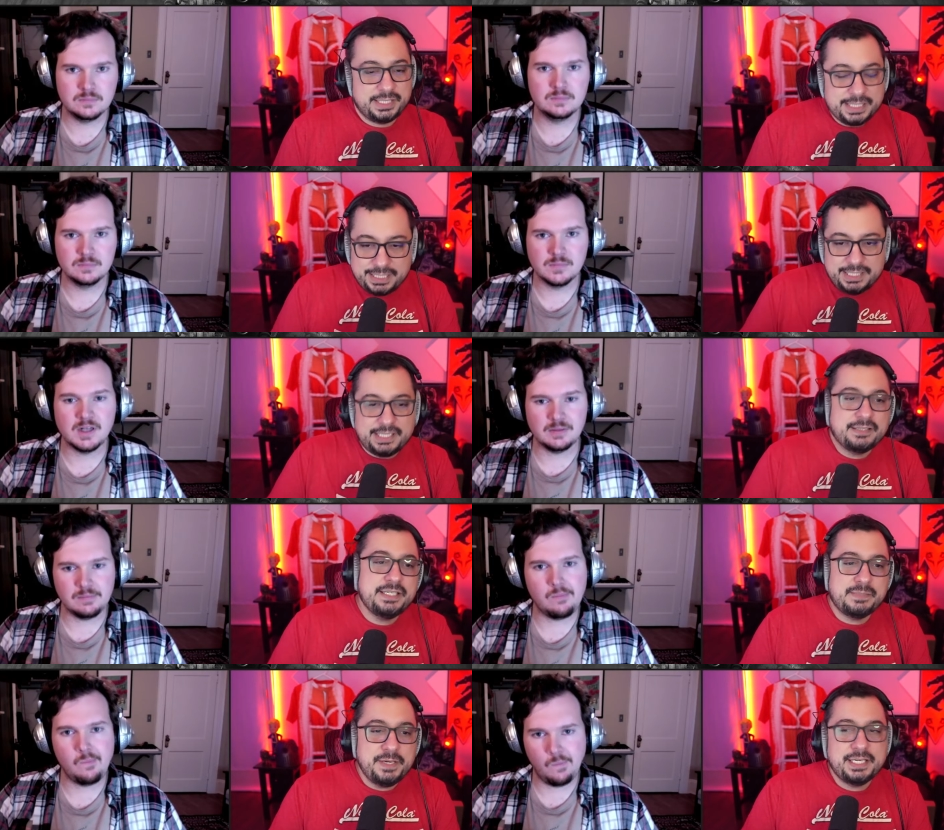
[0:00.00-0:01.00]

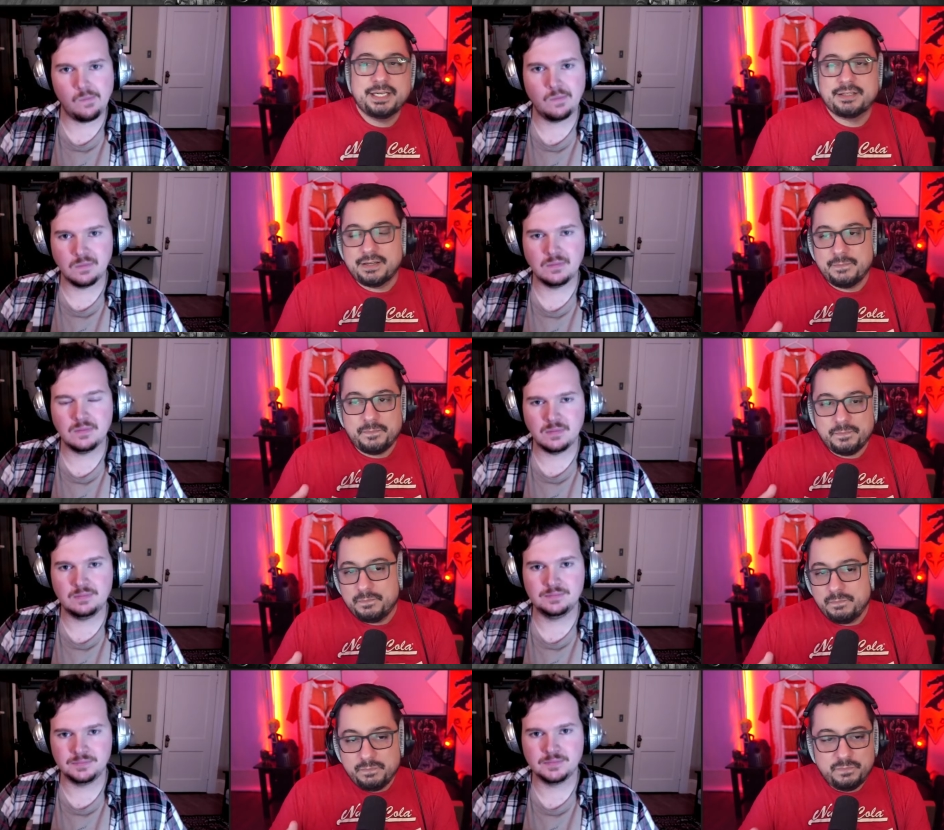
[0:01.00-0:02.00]
Speaker 1: statistically speaking,
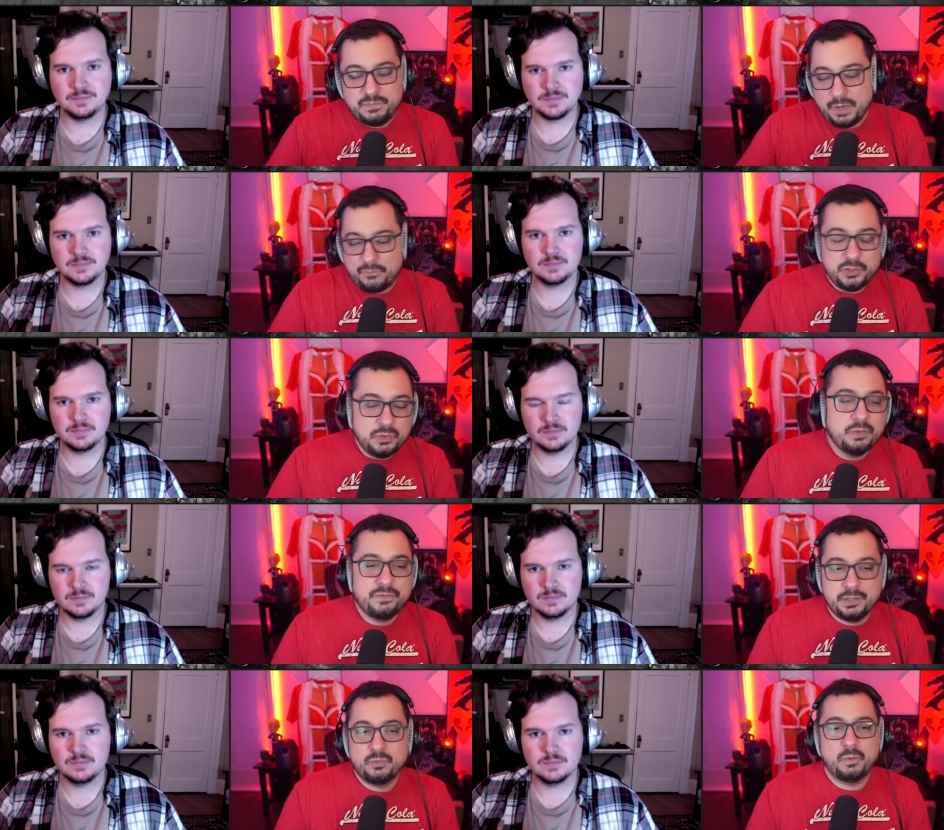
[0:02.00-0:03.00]
a few
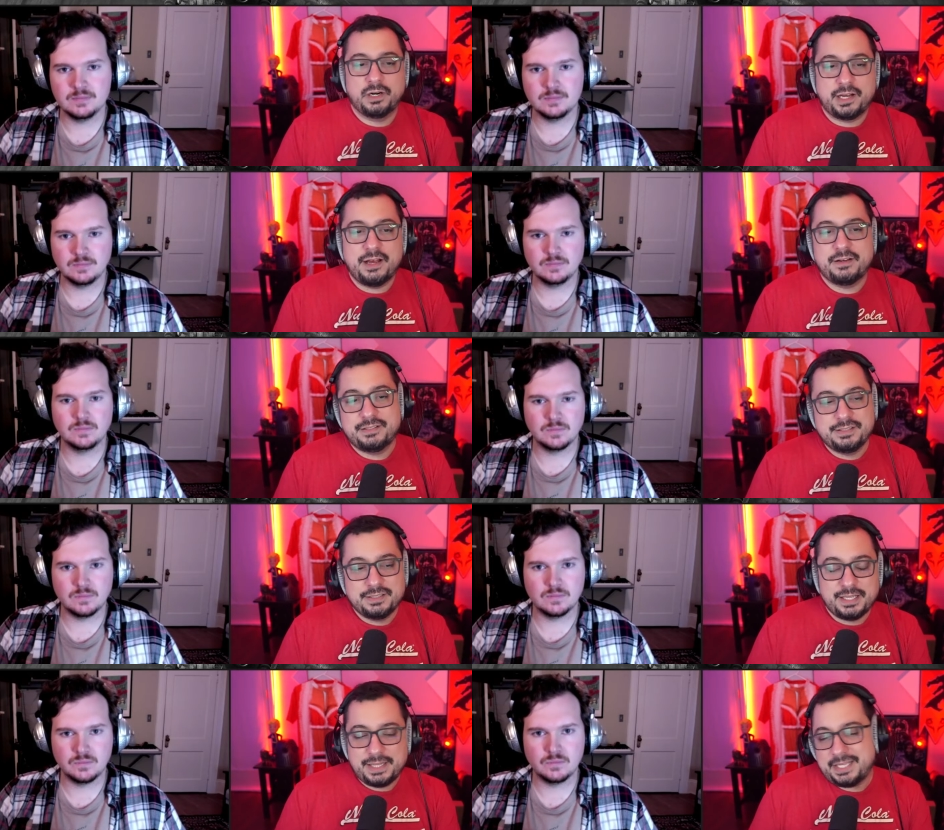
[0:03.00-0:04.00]
of them will work out.
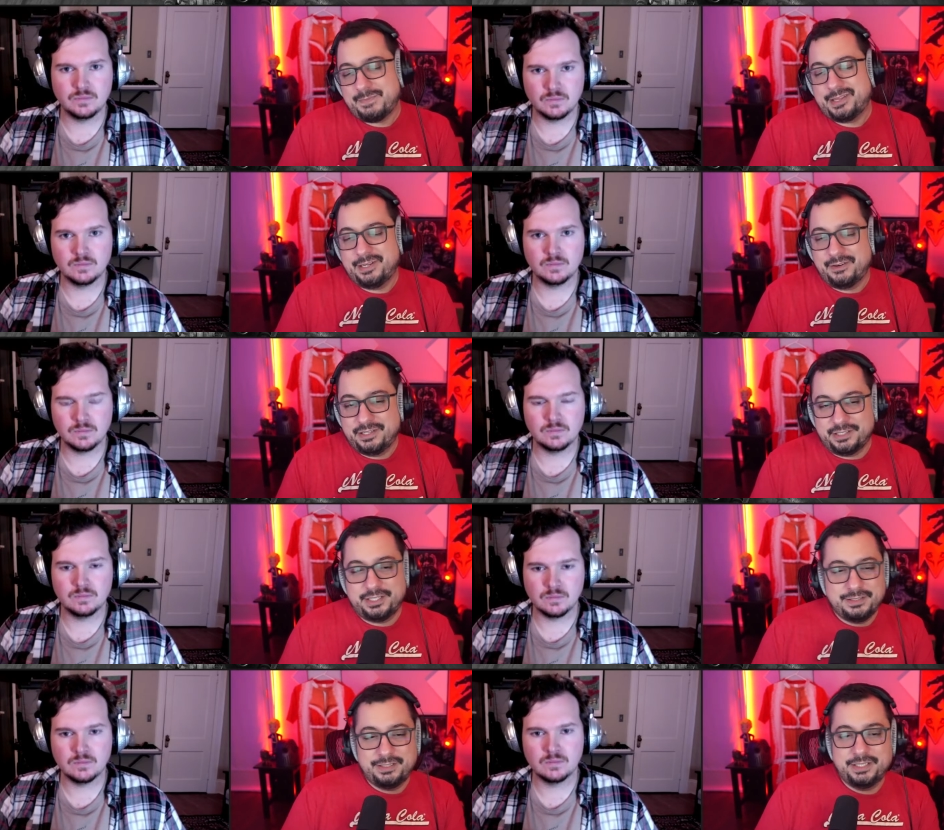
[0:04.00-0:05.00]
That's my theory on
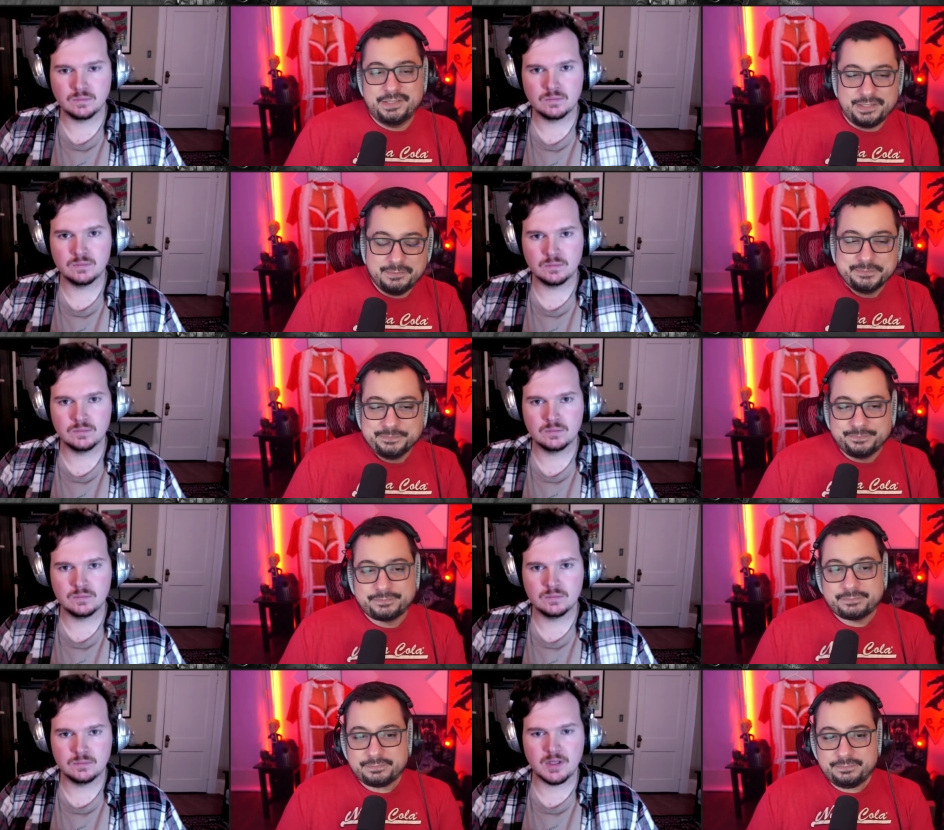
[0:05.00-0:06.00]
it, at least.
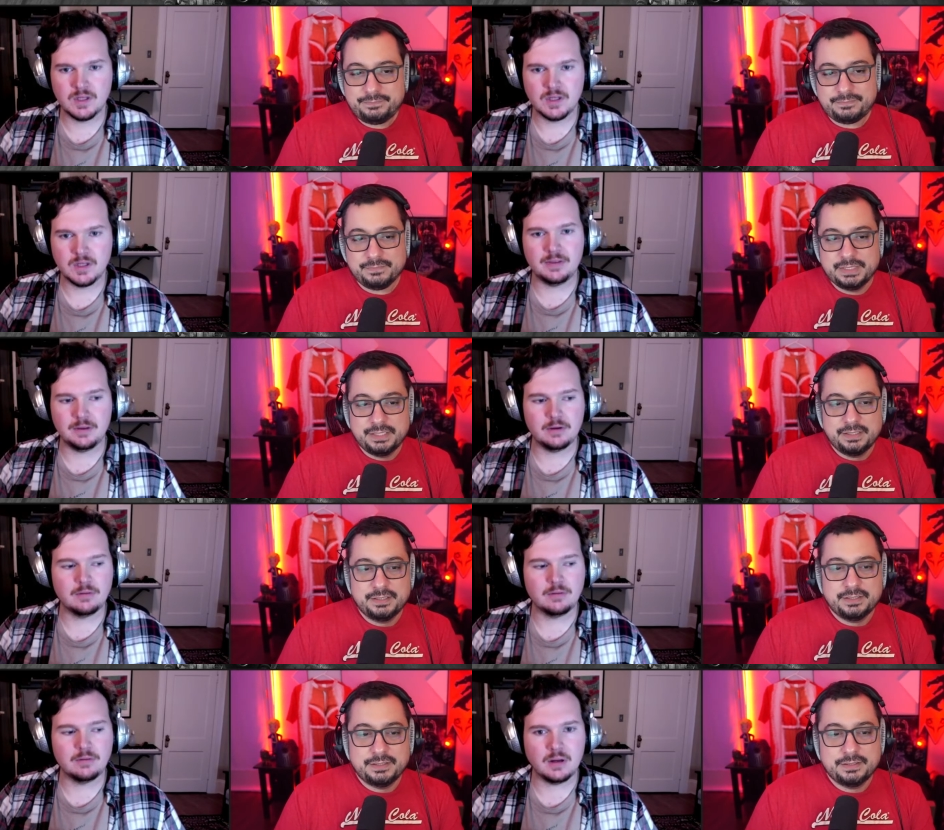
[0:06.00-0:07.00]
Speaker 2: Yeah, I think
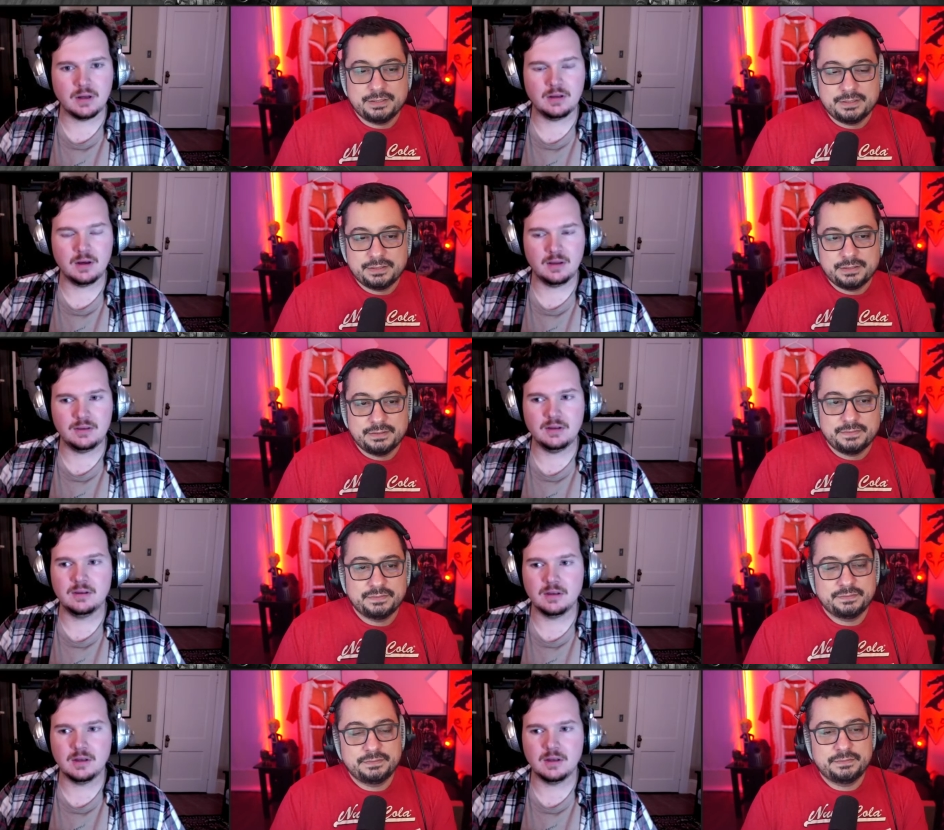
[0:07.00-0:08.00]
you're right. I, I
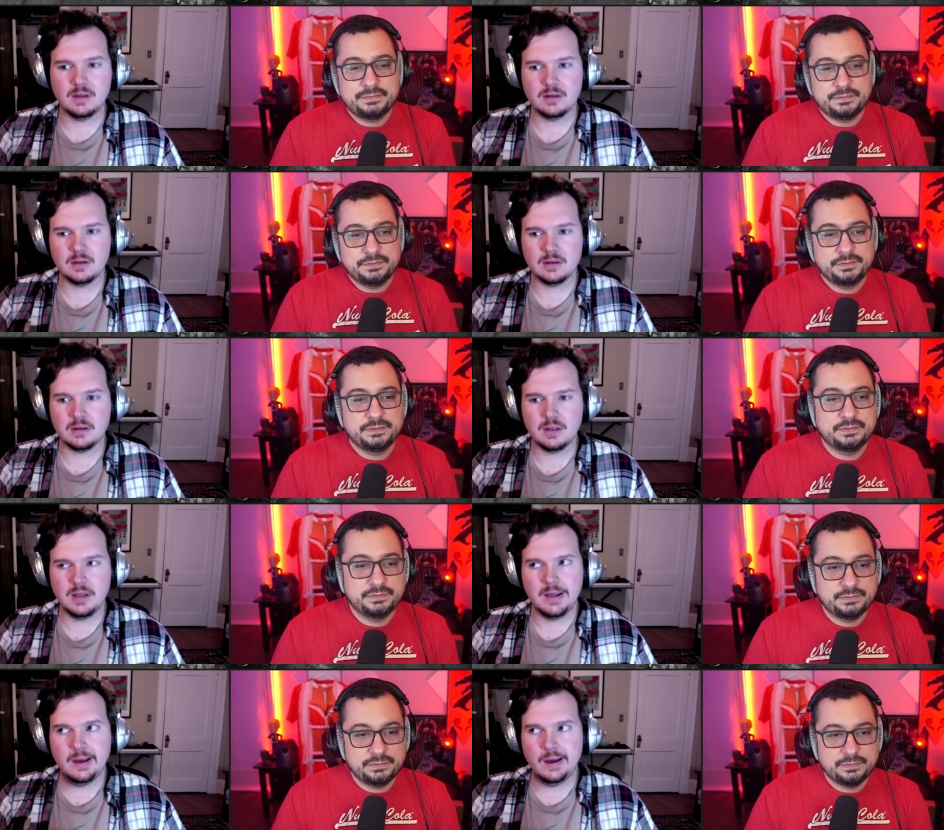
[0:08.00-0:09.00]
think that
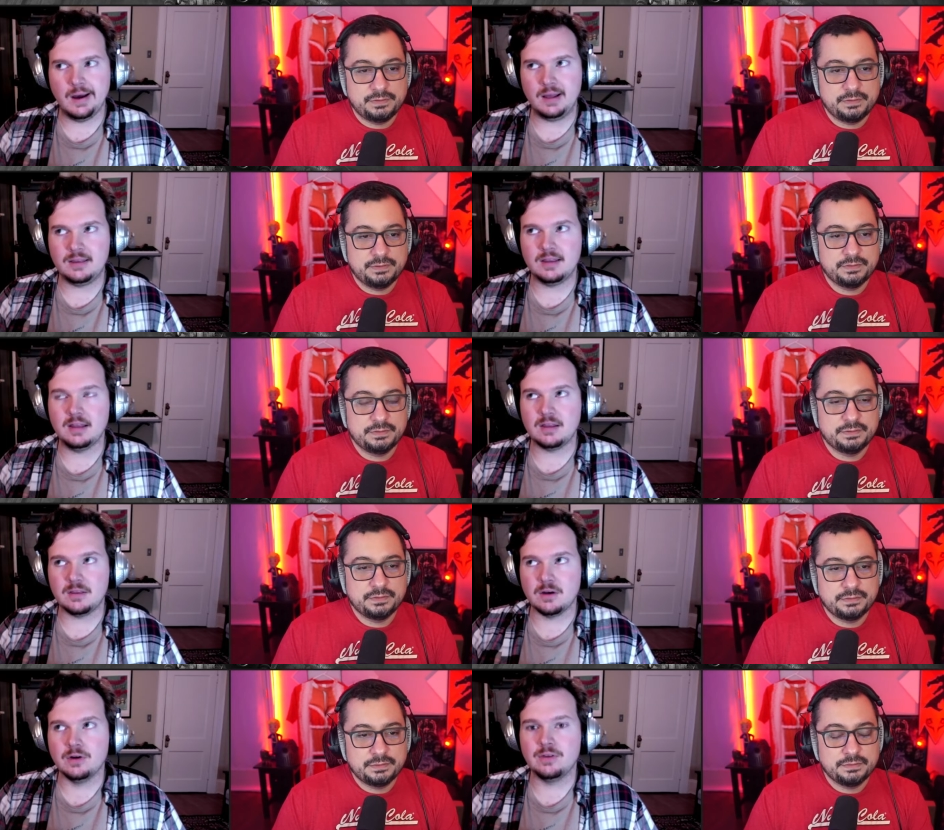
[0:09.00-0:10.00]
I think
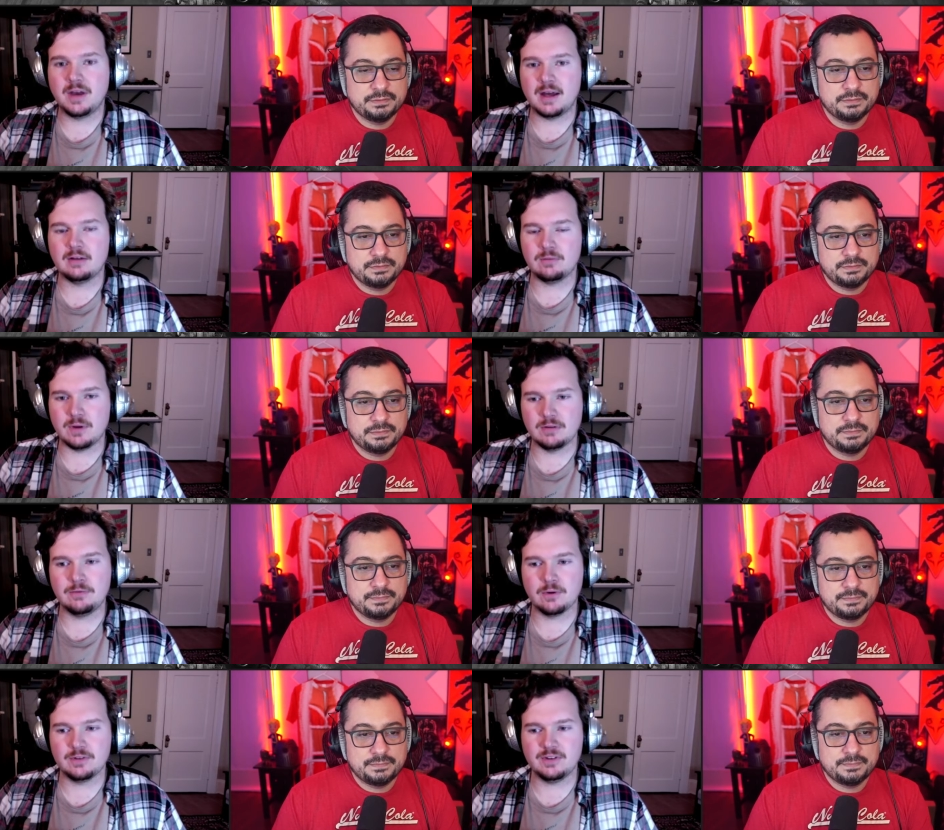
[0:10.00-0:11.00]
though that
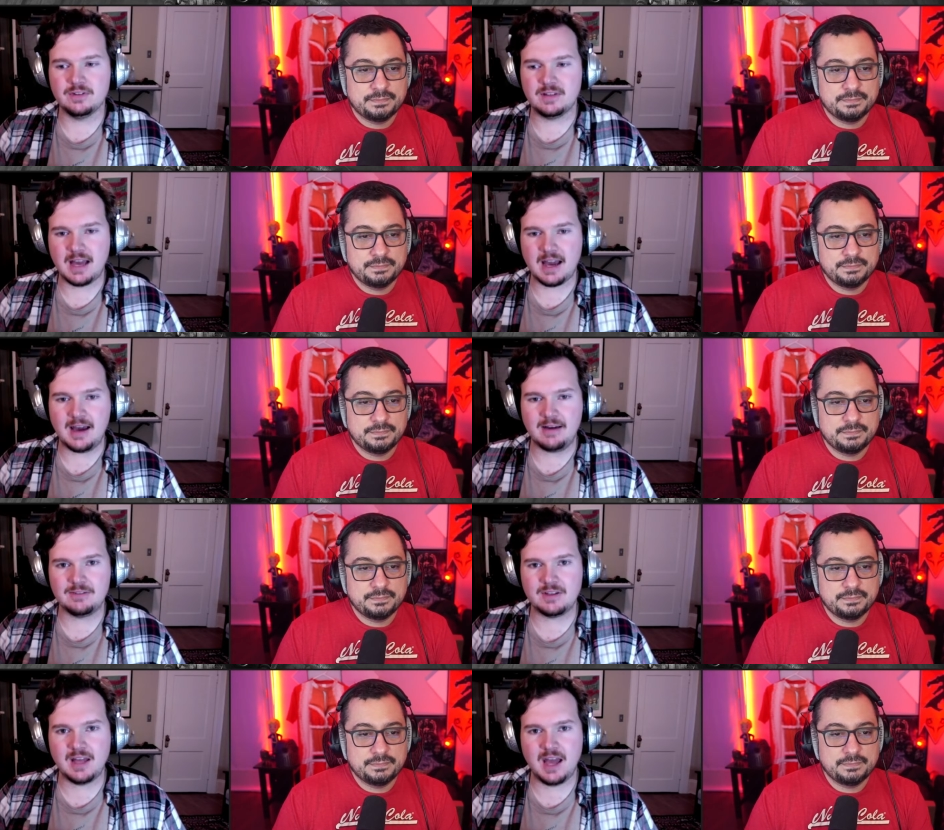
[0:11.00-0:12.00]
reinforces the haves and the